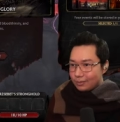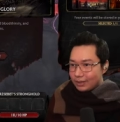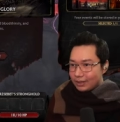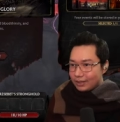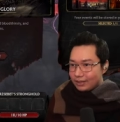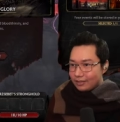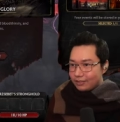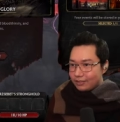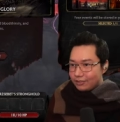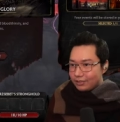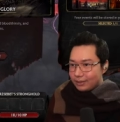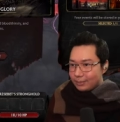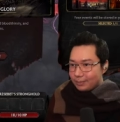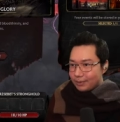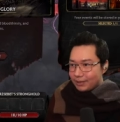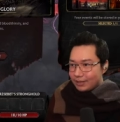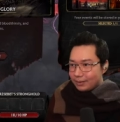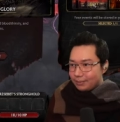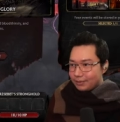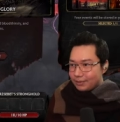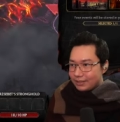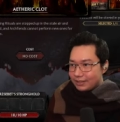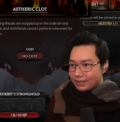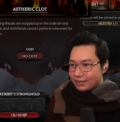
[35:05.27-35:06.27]
with triple
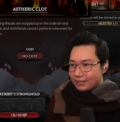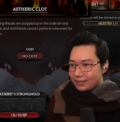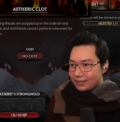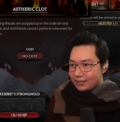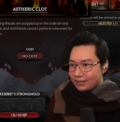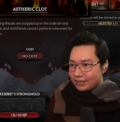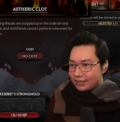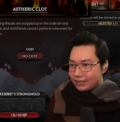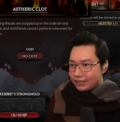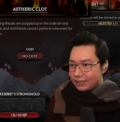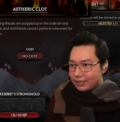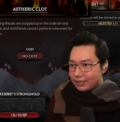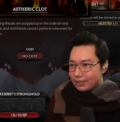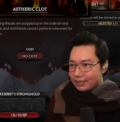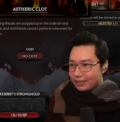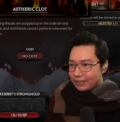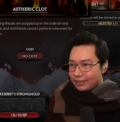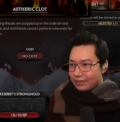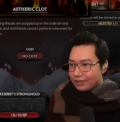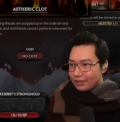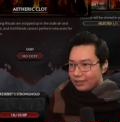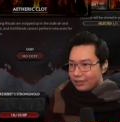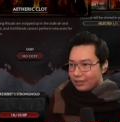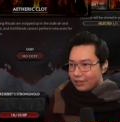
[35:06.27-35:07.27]
the prestige.
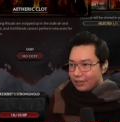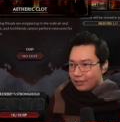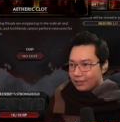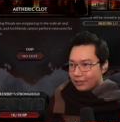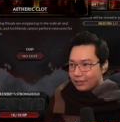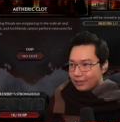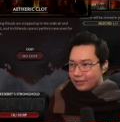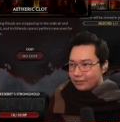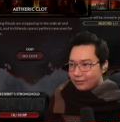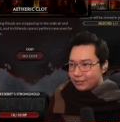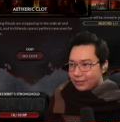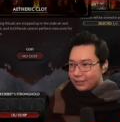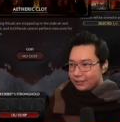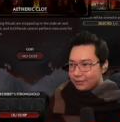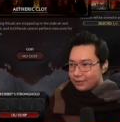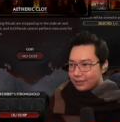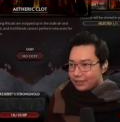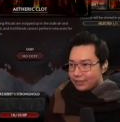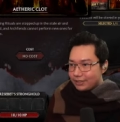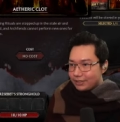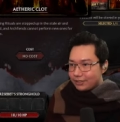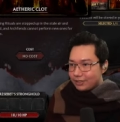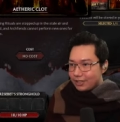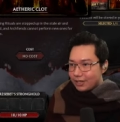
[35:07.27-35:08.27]
All ongoing
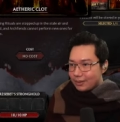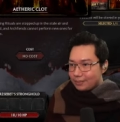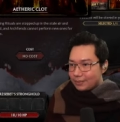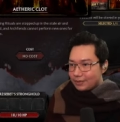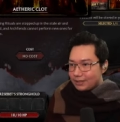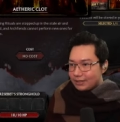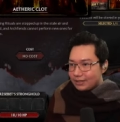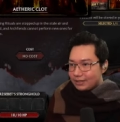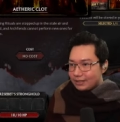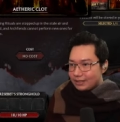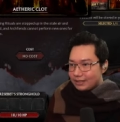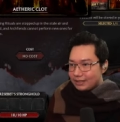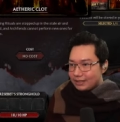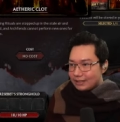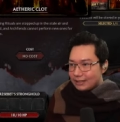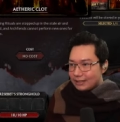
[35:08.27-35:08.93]
rituals are stopped.